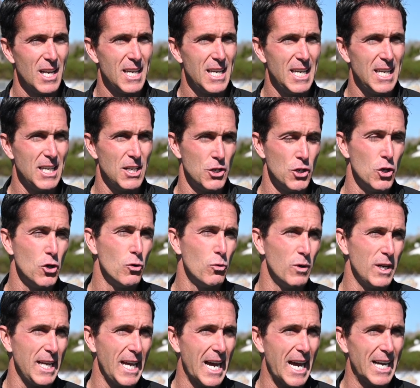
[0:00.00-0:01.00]
He knew
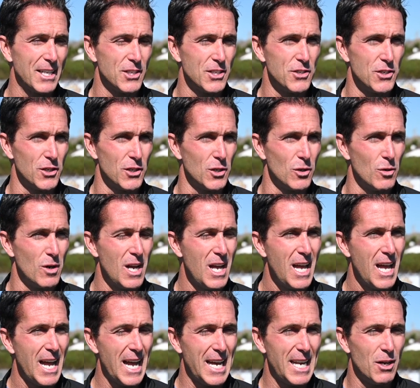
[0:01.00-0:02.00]
what he had to do,
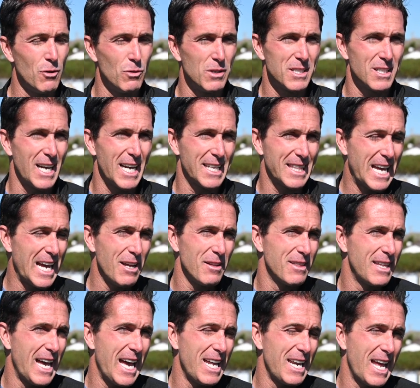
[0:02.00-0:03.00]
and it was like
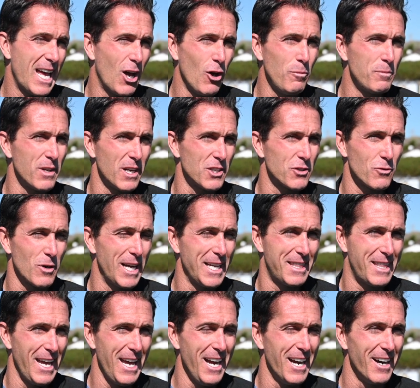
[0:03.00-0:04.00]
that helped us right
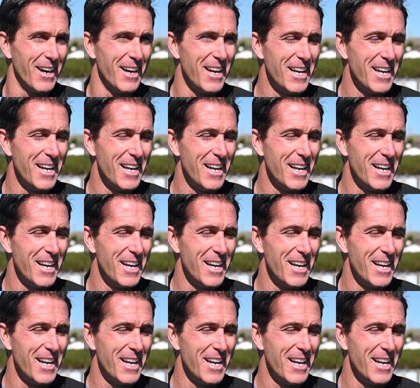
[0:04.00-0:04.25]
there.